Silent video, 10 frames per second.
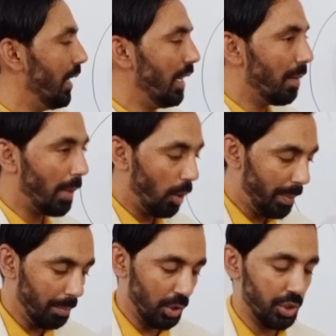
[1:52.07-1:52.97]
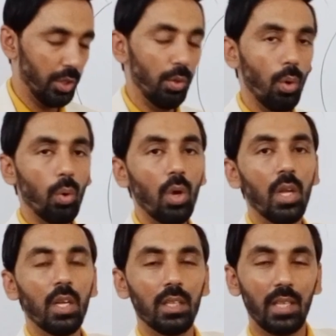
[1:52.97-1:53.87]
in a myopic patient, you know
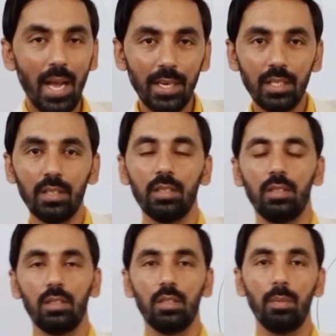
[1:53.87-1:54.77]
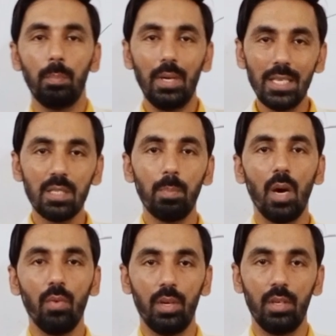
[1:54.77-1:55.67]
that plus
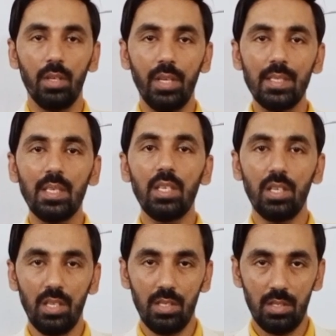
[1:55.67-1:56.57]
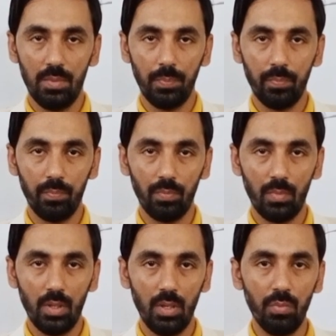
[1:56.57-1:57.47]
power is increased,
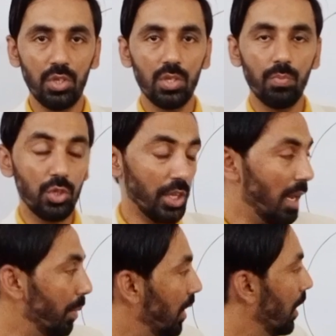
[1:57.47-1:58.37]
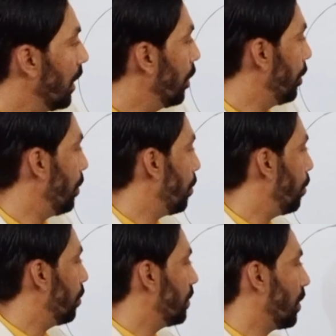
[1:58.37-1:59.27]
which can be due
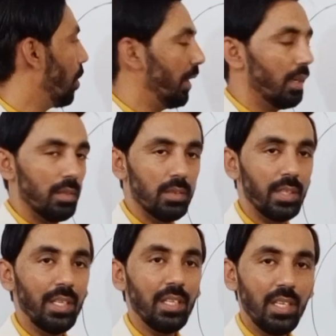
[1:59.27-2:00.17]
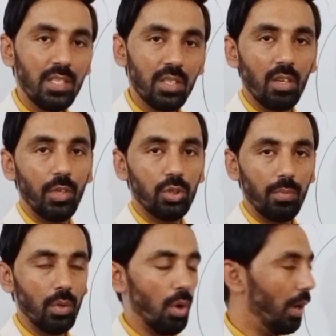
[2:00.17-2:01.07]
to the cornea, the increased curvature of
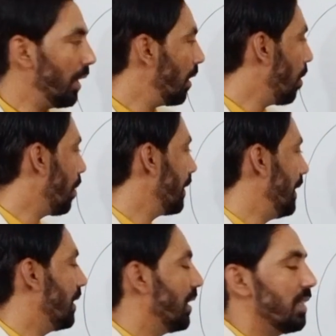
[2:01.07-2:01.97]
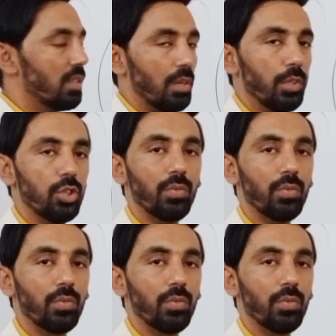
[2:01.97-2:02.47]
the cornea, or increased curvature of the